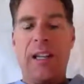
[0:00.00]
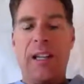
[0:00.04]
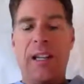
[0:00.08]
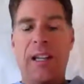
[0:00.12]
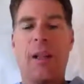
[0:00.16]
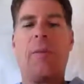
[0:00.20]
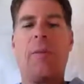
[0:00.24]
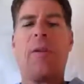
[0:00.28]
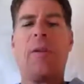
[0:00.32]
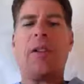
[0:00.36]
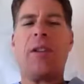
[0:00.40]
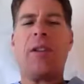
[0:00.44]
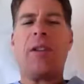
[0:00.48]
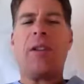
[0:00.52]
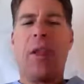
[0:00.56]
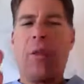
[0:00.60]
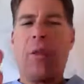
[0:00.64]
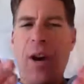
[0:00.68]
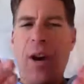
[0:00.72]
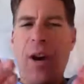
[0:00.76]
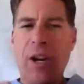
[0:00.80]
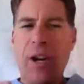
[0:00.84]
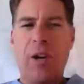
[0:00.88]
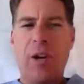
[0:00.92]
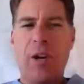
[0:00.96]
In other words, the
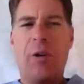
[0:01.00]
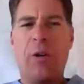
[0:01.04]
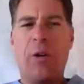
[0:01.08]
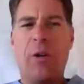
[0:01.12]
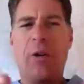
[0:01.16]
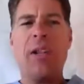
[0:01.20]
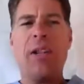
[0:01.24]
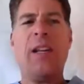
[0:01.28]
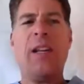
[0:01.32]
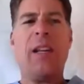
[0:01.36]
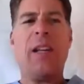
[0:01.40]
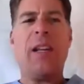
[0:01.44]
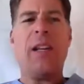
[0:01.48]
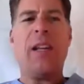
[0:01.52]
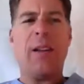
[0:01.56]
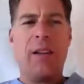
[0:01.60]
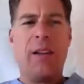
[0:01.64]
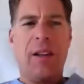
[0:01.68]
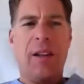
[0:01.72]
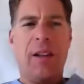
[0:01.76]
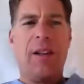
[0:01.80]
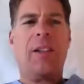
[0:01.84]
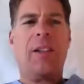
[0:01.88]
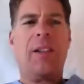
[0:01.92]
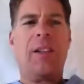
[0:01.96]
threshold needed
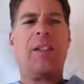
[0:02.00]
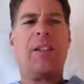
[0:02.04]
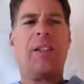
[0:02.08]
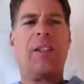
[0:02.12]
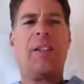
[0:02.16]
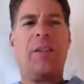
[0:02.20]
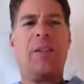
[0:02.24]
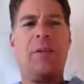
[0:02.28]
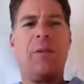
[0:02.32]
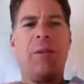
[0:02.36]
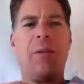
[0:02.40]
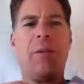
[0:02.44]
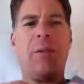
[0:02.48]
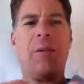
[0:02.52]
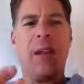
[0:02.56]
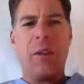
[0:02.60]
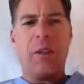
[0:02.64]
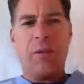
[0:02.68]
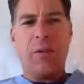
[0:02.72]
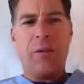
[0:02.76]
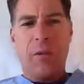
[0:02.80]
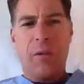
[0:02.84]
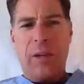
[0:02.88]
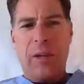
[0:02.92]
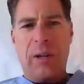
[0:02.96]
to
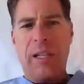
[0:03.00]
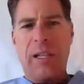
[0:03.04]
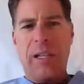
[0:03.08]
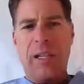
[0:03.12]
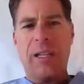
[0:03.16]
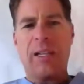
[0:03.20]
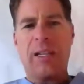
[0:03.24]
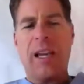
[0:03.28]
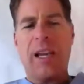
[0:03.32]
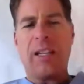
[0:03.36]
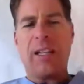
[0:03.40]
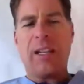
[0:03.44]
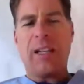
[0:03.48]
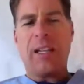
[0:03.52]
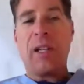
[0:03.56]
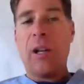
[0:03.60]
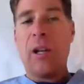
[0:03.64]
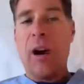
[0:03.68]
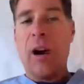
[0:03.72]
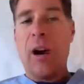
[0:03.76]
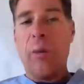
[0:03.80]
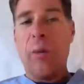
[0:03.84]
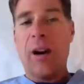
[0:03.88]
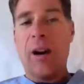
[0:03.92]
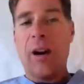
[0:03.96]
induce release gets
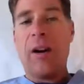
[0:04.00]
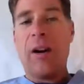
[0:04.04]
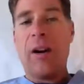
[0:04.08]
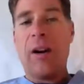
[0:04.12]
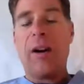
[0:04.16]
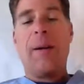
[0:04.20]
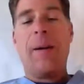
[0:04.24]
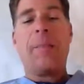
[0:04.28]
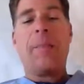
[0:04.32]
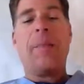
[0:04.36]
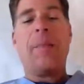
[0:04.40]
lower,